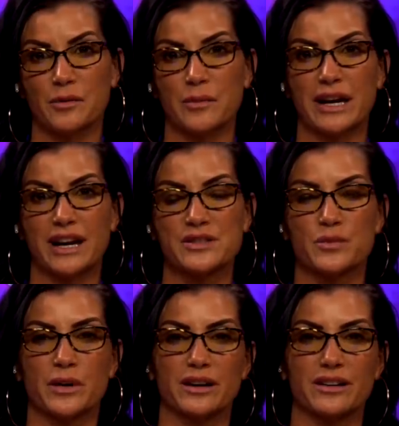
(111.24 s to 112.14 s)
Oh my
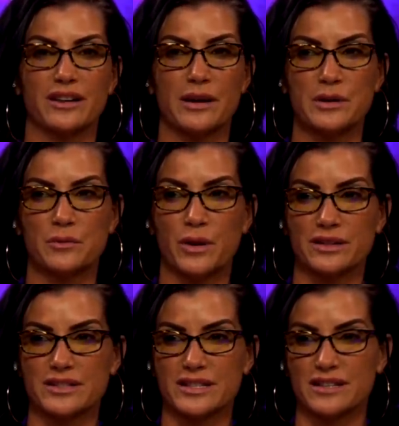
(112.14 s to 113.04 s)
gosh, where
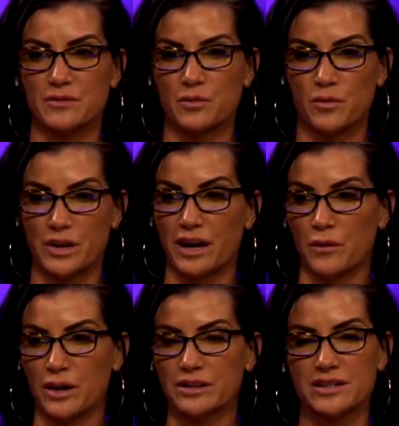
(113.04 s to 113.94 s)

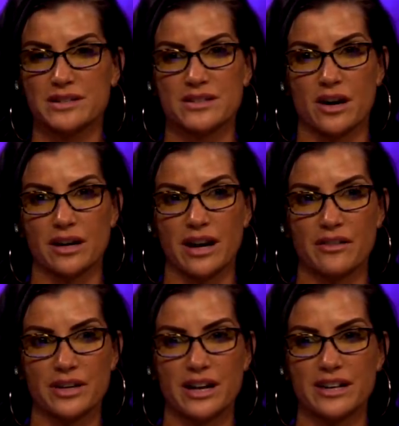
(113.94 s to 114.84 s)
to start?
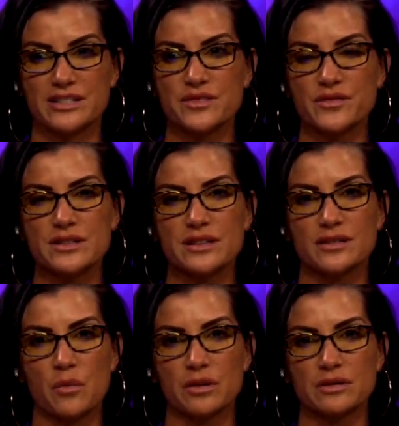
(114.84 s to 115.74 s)
It just feels like
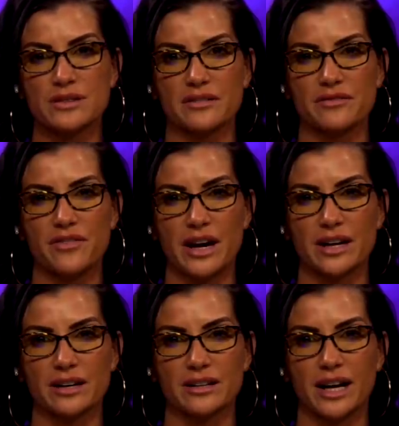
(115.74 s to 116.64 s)
the world's on
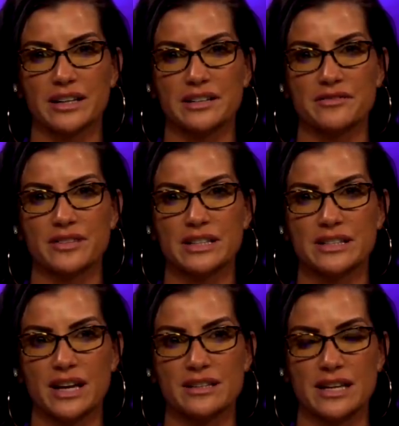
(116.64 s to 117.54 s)
fire, kind of, it
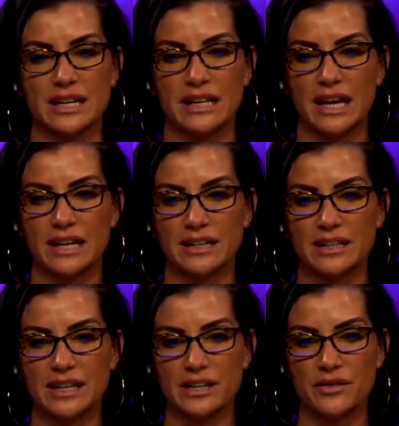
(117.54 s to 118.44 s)
does.
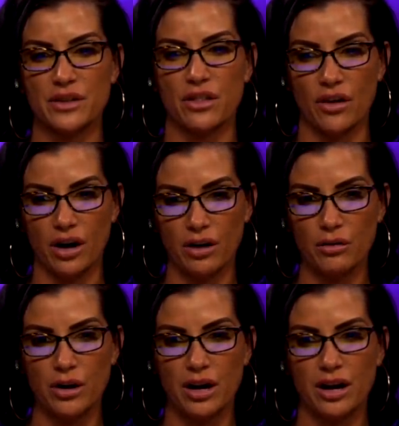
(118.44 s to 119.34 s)
And even
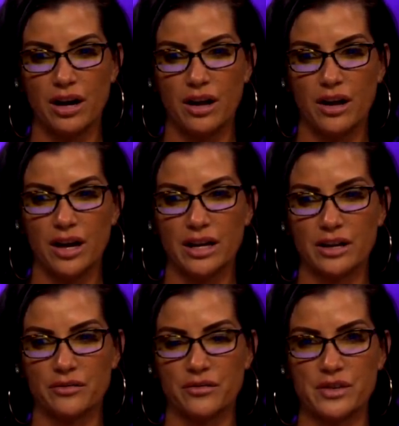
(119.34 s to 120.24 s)
though
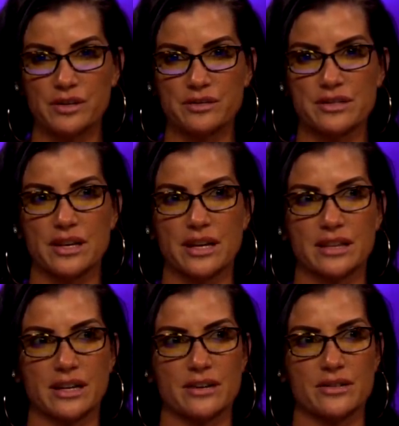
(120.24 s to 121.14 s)
it feels like